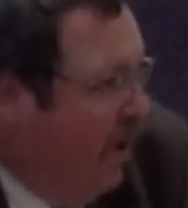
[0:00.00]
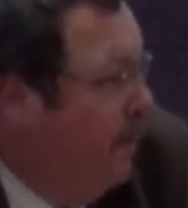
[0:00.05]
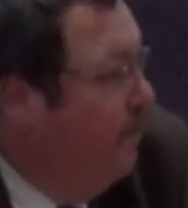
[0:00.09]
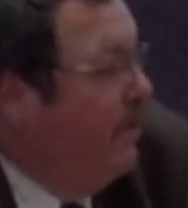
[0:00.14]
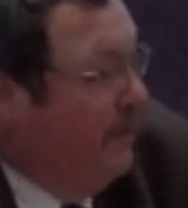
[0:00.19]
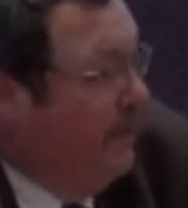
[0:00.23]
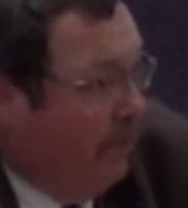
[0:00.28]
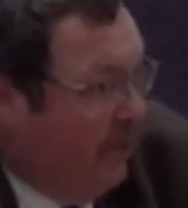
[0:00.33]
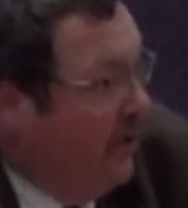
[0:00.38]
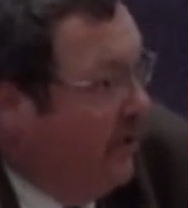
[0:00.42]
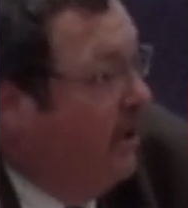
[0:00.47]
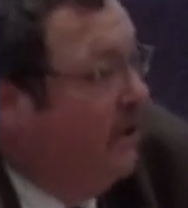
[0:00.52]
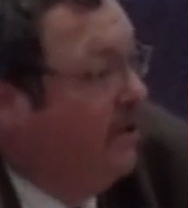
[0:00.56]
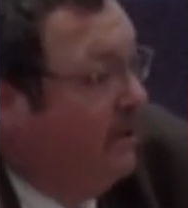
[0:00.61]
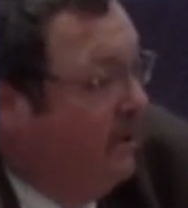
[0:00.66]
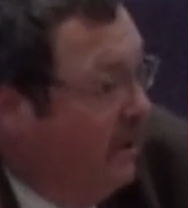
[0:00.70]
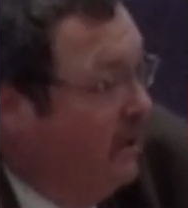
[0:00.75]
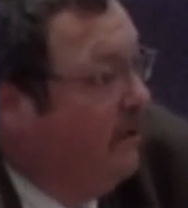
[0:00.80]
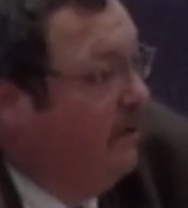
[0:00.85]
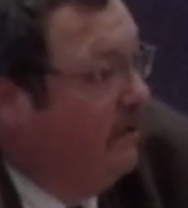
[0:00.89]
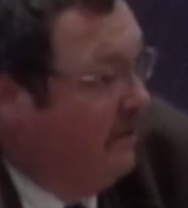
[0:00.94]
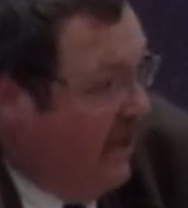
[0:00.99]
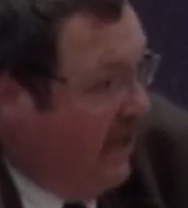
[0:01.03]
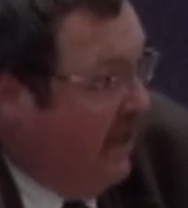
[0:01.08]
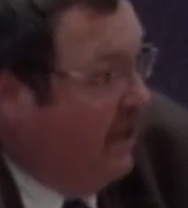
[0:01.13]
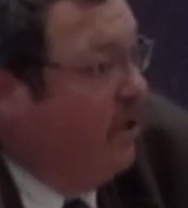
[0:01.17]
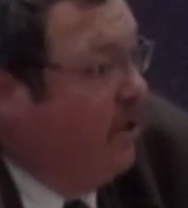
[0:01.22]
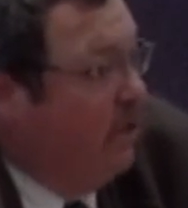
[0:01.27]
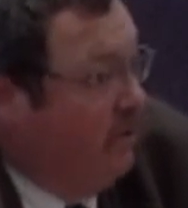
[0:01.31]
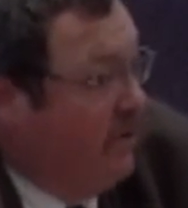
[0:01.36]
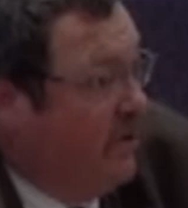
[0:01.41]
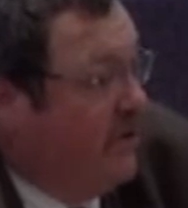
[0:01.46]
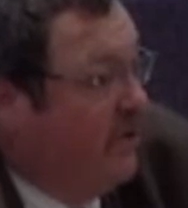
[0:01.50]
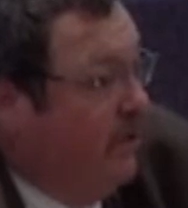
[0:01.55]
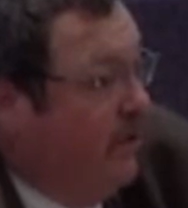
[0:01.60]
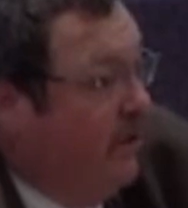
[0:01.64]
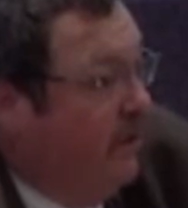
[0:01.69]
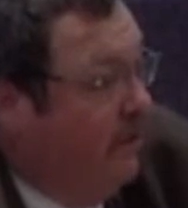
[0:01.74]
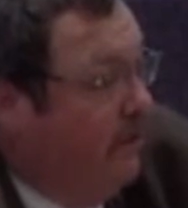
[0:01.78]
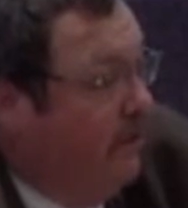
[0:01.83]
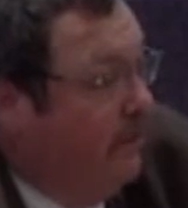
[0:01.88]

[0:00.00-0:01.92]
And people did take notice to it.